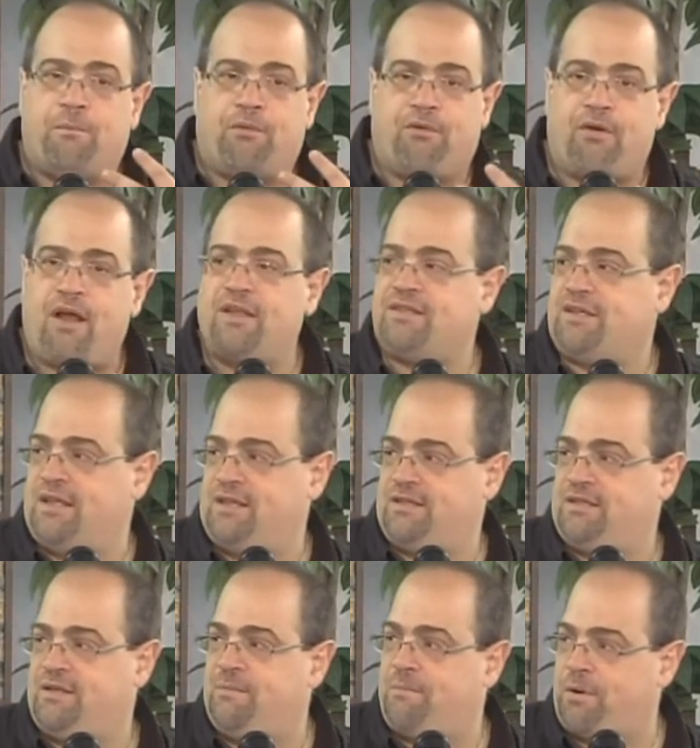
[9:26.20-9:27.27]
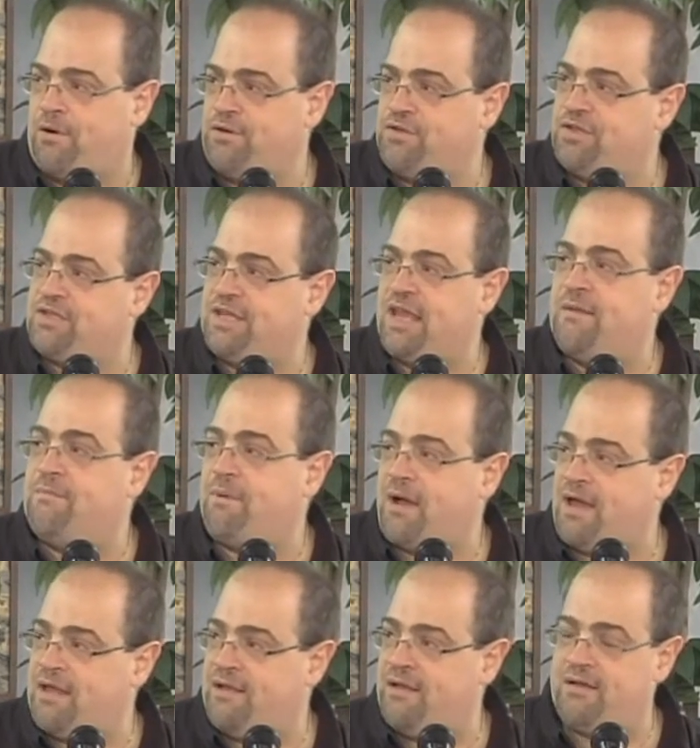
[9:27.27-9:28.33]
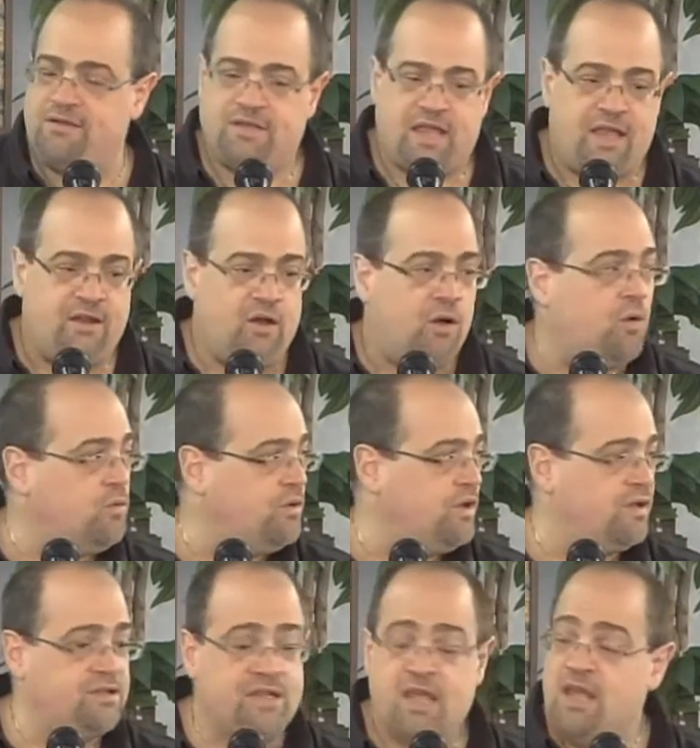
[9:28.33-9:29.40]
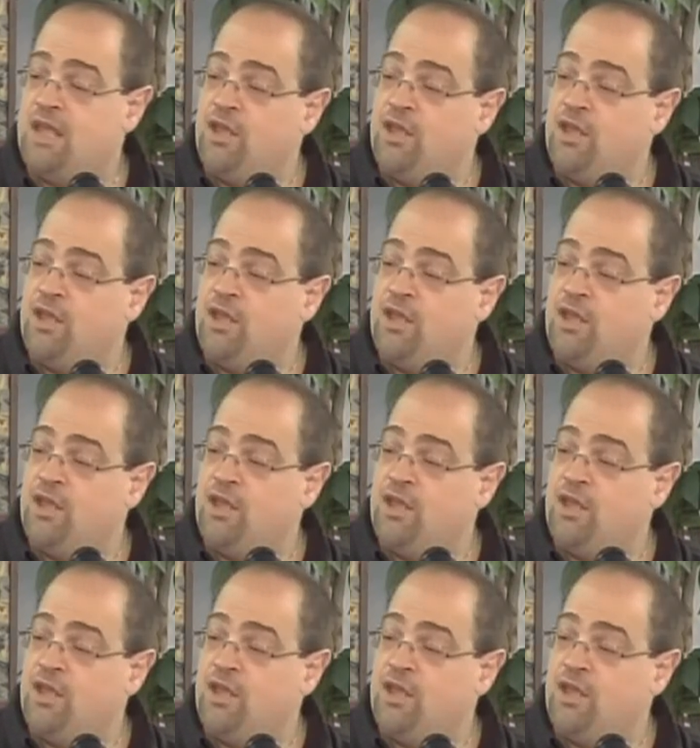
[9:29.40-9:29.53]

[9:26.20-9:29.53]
process to purchase and buy guns and own guns.